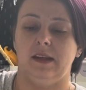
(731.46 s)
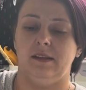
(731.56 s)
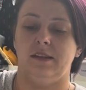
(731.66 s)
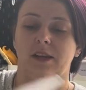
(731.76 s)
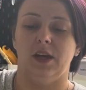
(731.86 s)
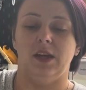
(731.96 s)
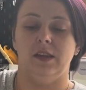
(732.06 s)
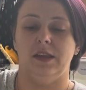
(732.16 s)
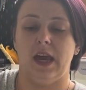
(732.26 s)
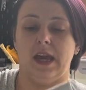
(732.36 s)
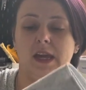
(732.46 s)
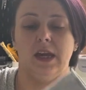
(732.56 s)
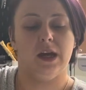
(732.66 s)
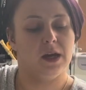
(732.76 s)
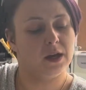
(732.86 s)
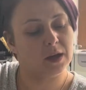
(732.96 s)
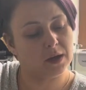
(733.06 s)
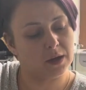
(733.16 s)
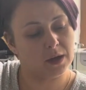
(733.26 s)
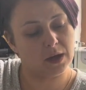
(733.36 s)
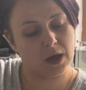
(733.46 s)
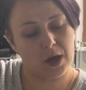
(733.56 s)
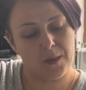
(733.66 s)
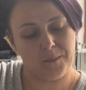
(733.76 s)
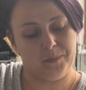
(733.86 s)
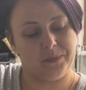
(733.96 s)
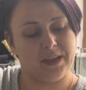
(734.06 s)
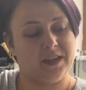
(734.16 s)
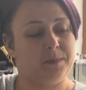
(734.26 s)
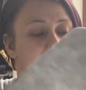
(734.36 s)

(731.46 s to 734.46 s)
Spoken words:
is that they, this bit